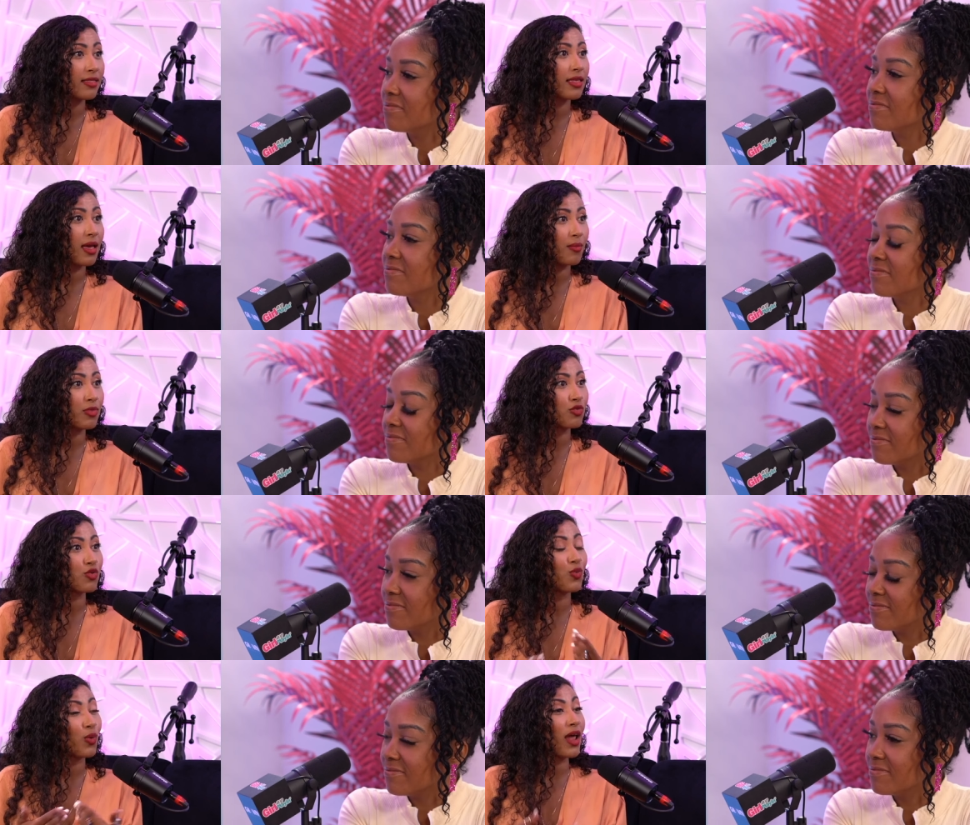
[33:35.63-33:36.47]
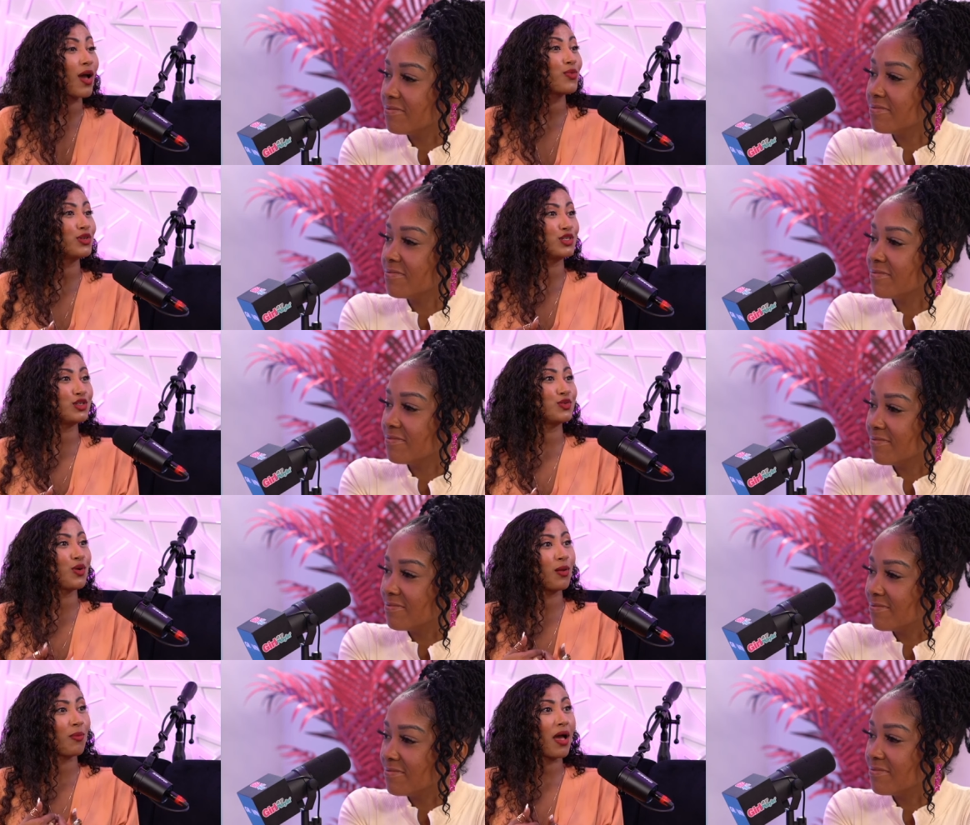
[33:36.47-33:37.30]
Speaker 1: them through what i would
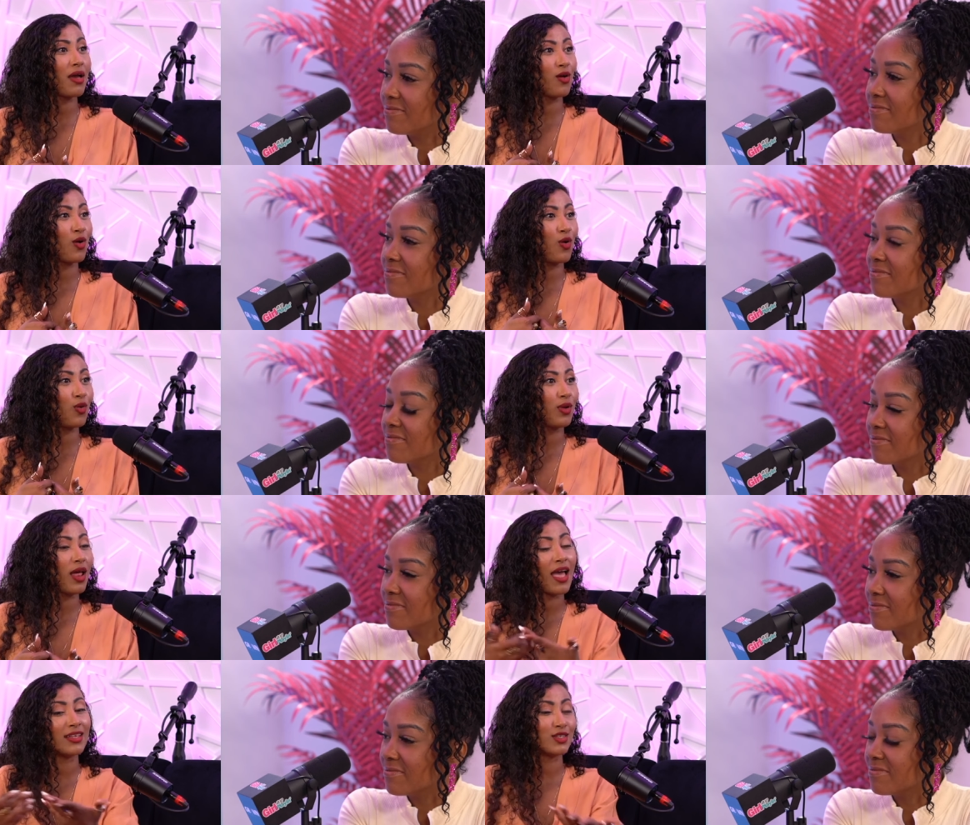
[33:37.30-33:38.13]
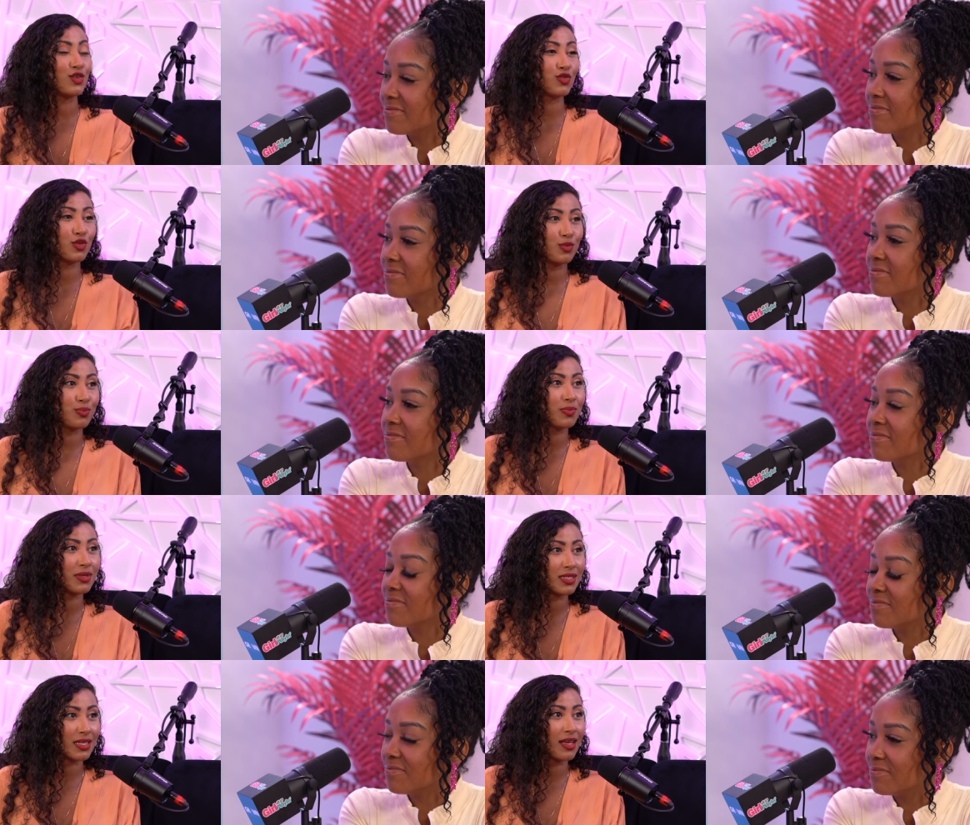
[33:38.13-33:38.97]
do on my own as a group
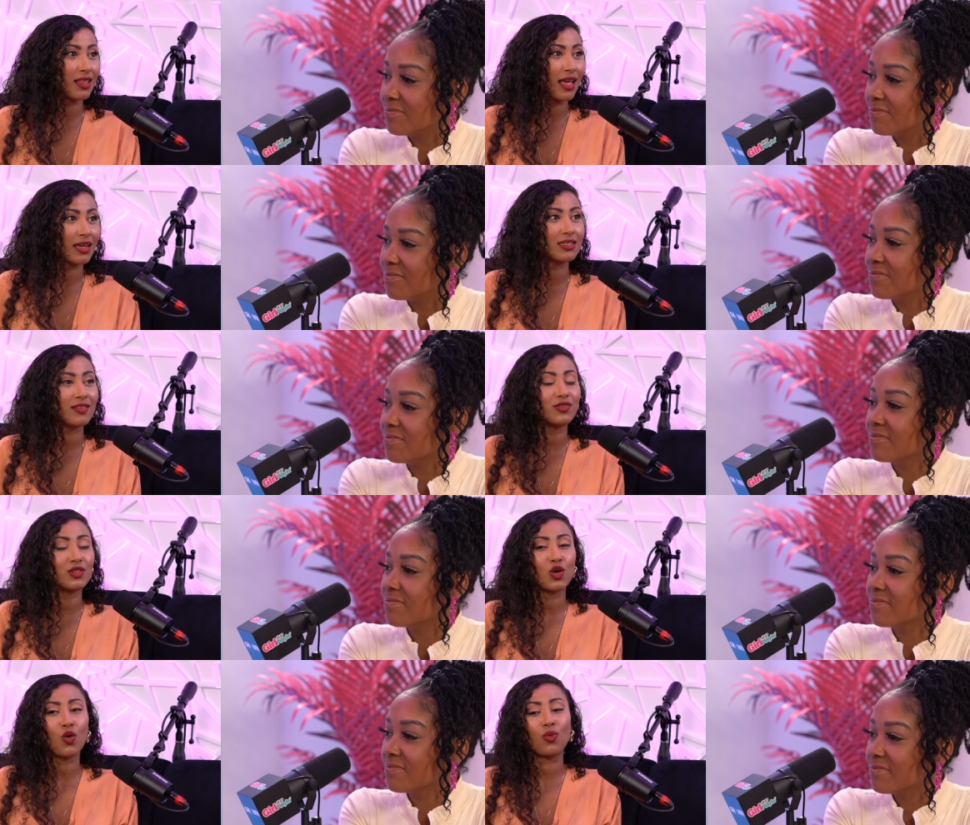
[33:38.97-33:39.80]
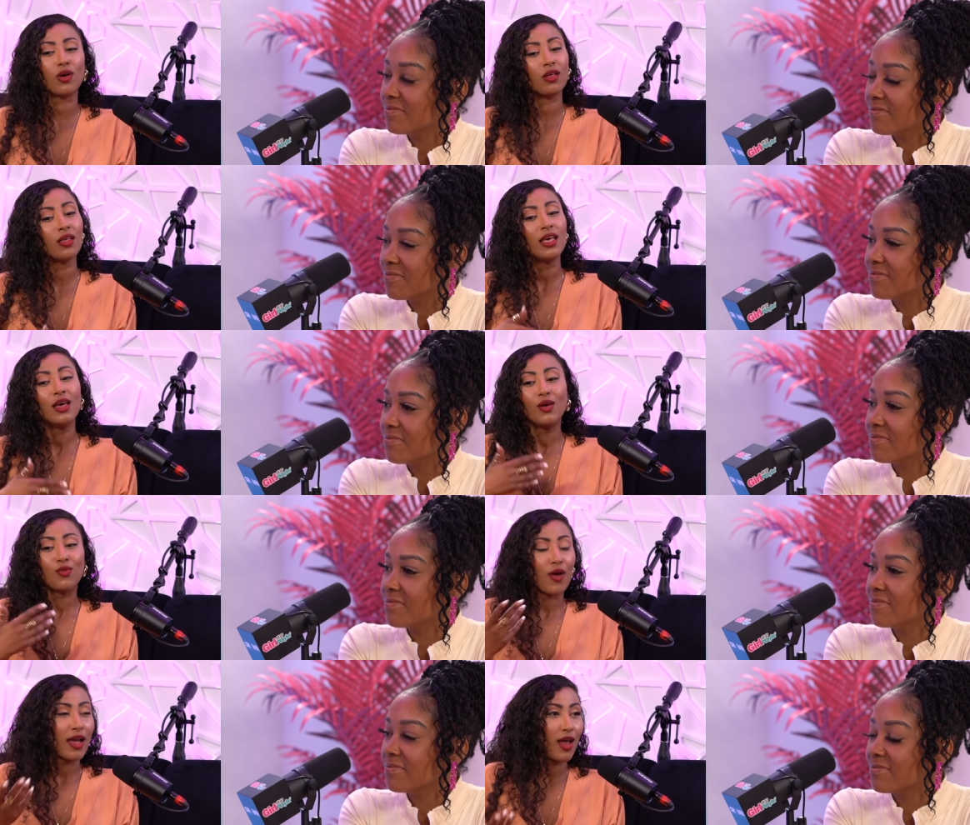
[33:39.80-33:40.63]
mm-hmm. as a mm-hmm. collective so we'll
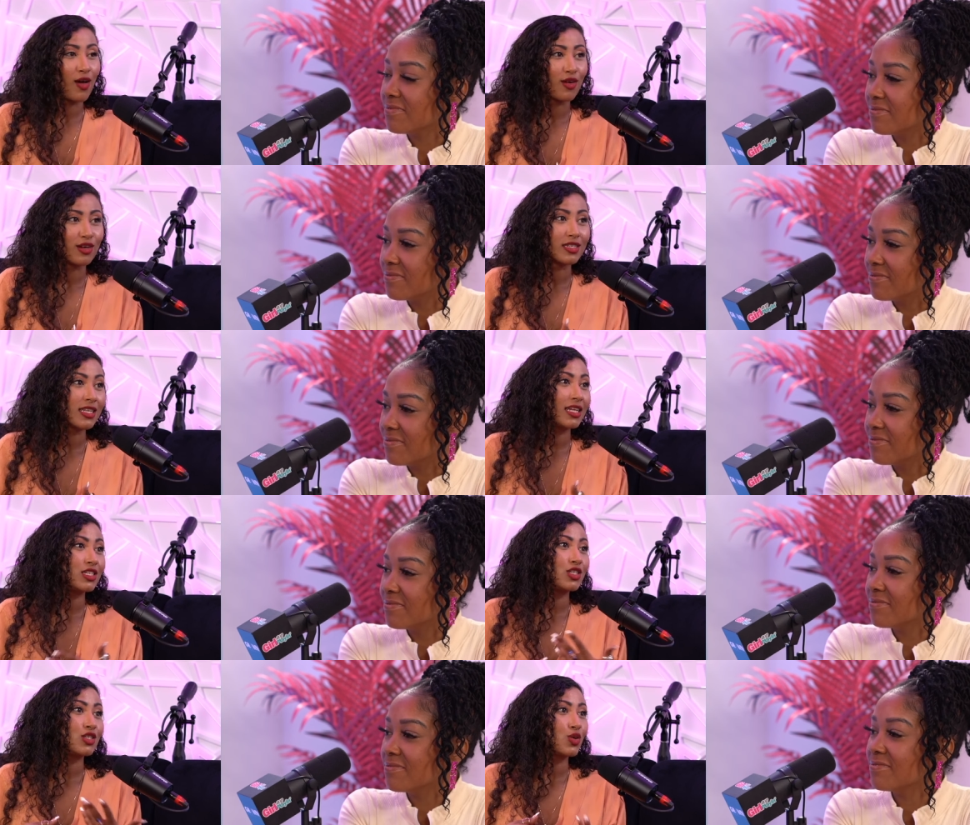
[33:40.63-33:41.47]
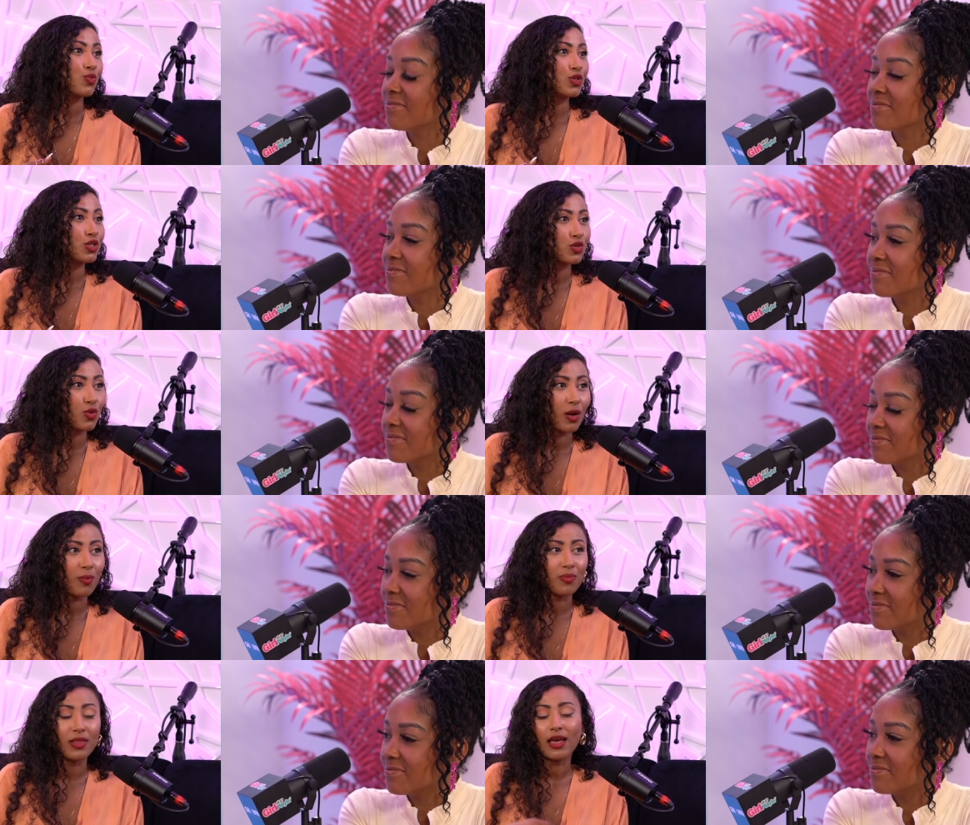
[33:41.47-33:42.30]
write out our intentions or we'll do
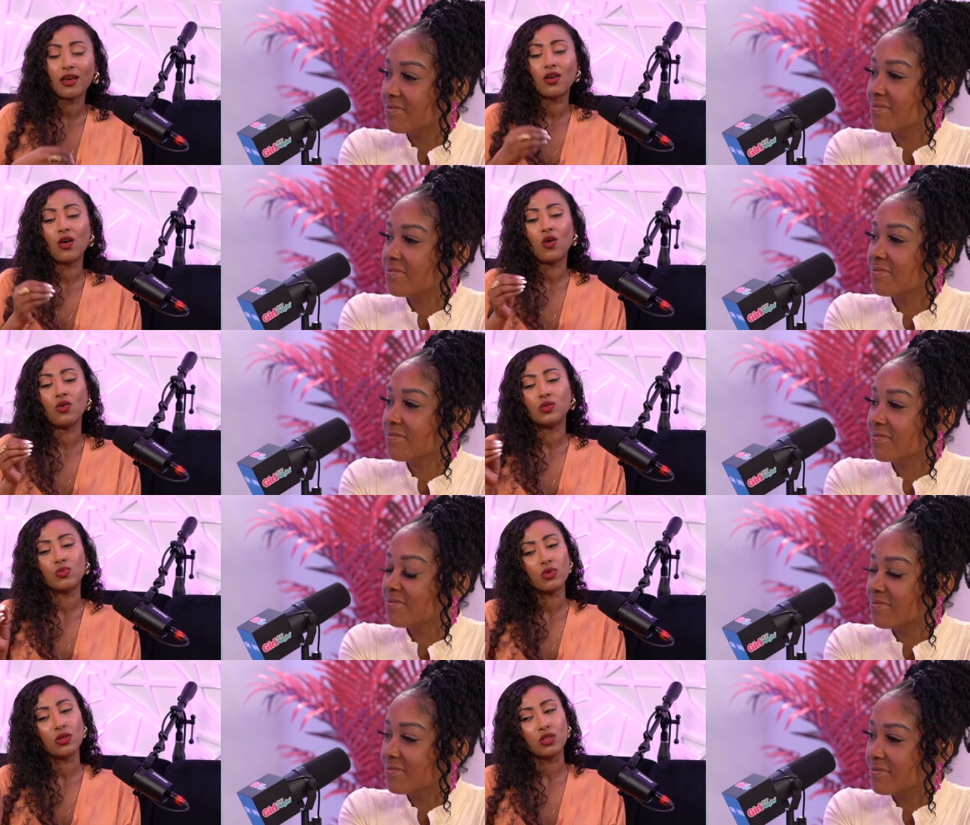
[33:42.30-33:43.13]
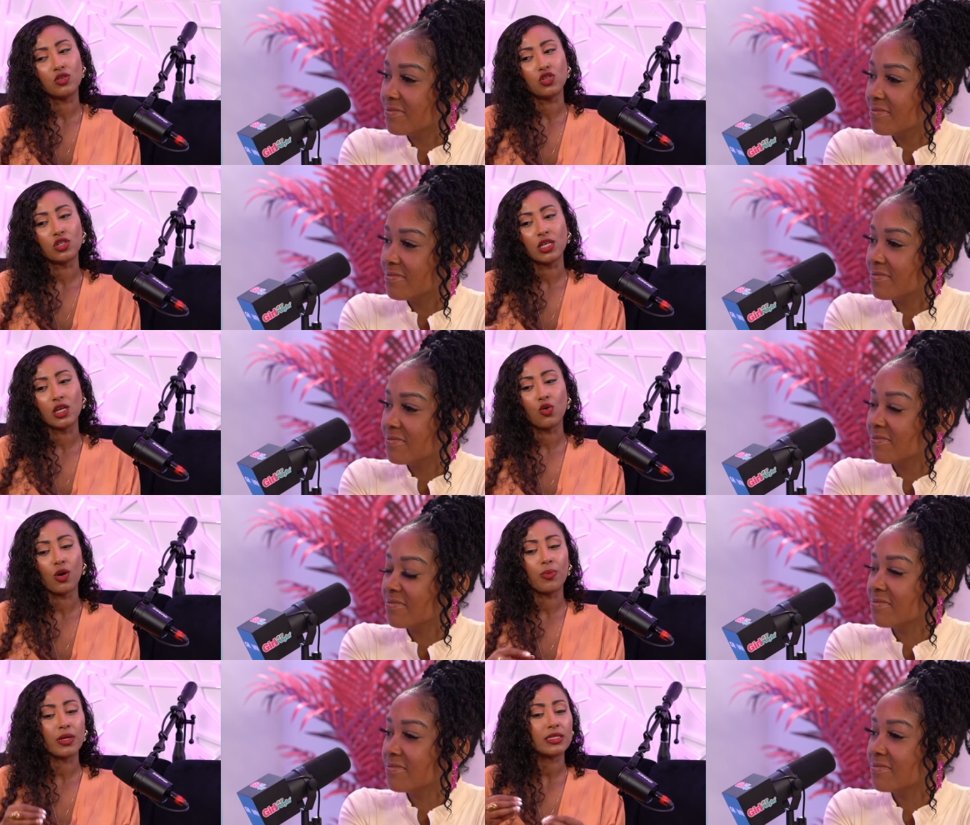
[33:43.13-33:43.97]
our let goes we'll usually
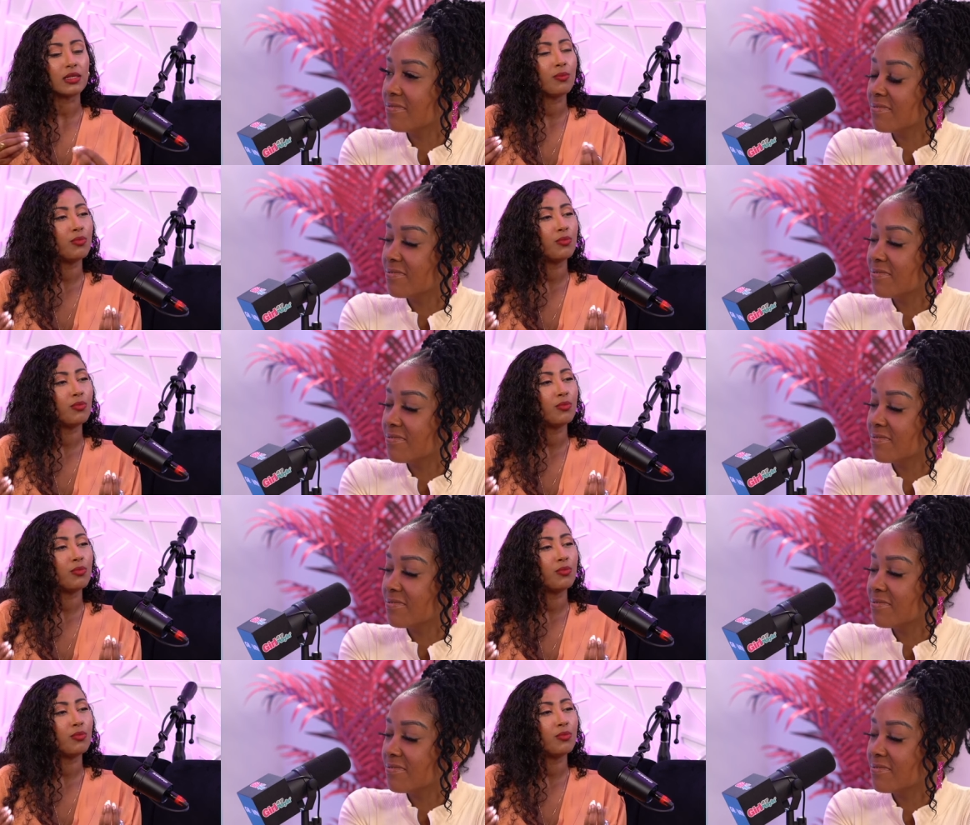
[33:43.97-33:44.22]
incorporate some